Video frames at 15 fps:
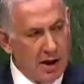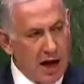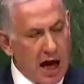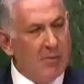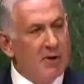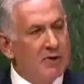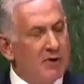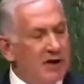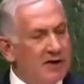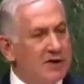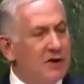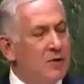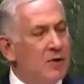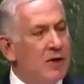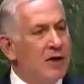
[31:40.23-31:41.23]
I'm
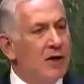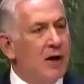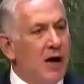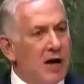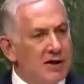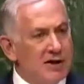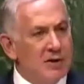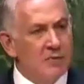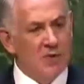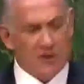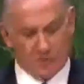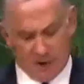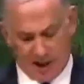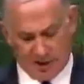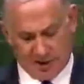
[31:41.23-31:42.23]
entrusted with the awesome
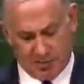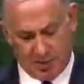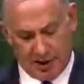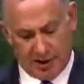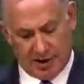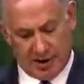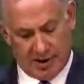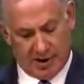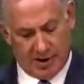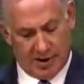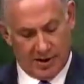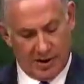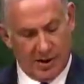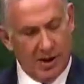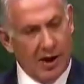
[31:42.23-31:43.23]
responsibility
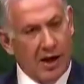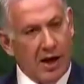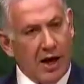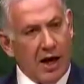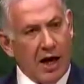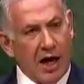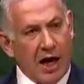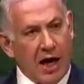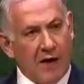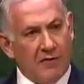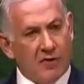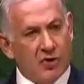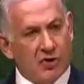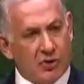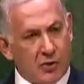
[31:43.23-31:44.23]
of
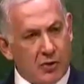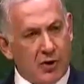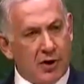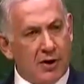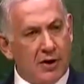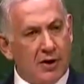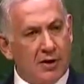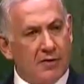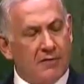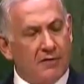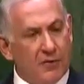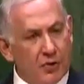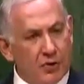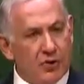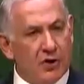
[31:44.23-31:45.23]
ensuring the
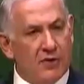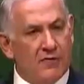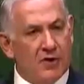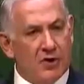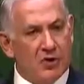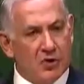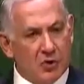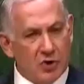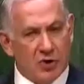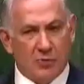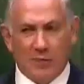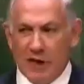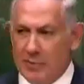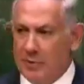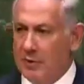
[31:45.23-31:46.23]
future of the Jewish
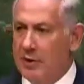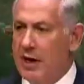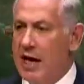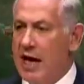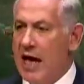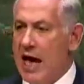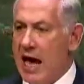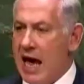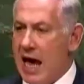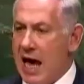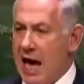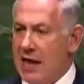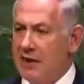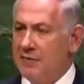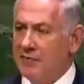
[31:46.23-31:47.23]
people
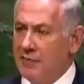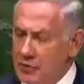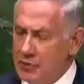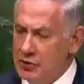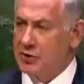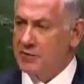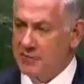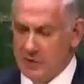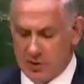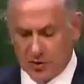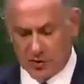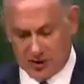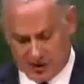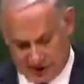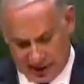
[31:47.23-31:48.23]
and the future of the
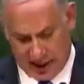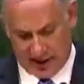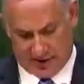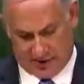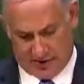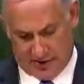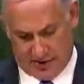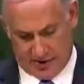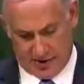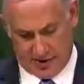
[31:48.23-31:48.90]
Jewish state.